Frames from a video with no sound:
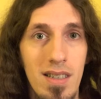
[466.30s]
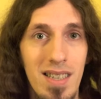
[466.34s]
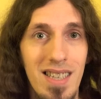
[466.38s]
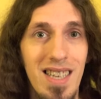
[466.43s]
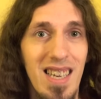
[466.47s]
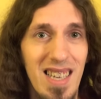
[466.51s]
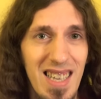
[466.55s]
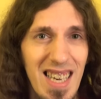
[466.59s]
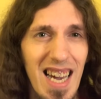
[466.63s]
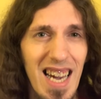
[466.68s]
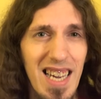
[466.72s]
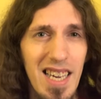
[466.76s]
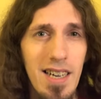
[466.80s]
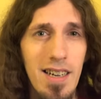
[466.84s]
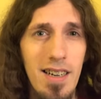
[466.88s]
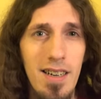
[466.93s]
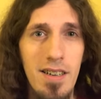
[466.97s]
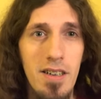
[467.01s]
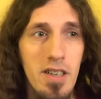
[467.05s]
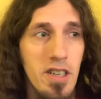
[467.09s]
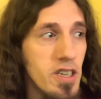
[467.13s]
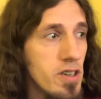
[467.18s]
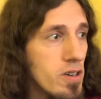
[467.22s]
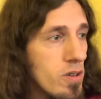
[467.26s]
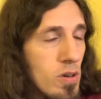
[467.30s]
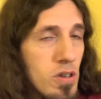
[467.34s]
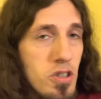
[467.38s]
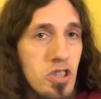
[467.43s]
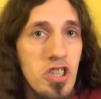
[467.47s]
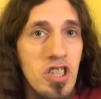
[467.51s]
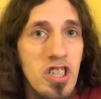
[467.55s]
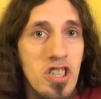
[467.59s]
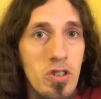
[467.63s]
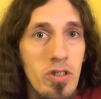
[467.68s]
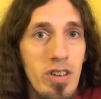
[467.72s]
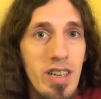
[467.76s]
Yeah, you are. Your
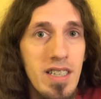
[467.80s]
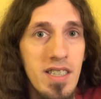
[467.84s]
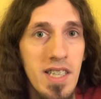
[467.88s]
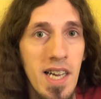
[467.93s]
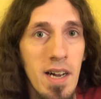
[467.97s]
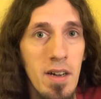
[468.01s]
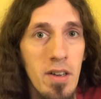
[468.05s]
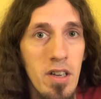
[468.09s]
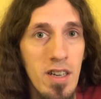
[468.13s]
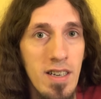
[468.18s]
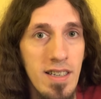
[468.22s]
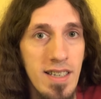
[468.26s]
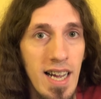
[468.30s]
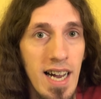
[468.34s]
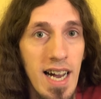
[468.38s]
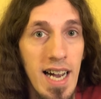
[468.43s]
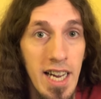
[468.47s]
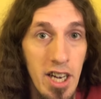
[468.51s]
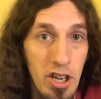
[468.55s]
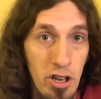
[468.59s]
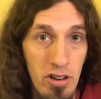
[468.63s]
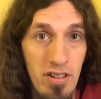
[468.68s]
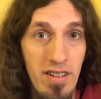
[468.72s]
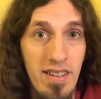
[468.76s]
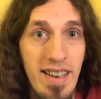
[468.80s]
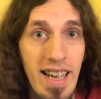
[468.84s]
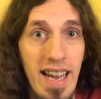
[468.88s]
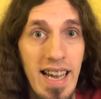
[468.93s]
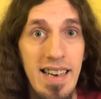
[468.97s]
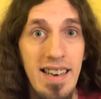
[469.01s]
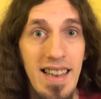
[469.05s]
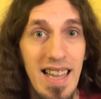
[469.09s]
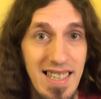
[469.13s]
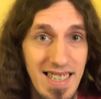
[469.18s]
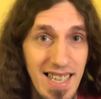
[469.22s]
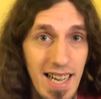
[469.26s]
origin story is how you died. You're
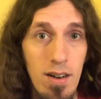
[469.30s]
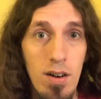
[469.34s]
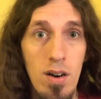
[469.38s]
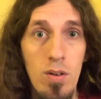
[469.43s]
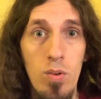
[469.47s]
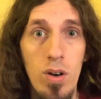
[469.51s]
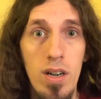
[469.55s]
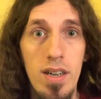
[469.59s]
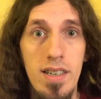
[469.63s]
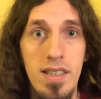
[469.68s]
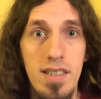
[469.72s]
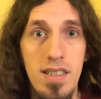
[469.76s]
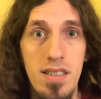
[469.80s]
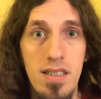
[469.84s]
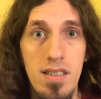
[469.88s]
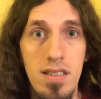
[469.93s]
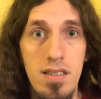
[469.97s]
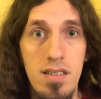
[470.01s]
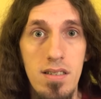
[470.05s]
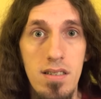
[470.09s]
dead. That's how it works.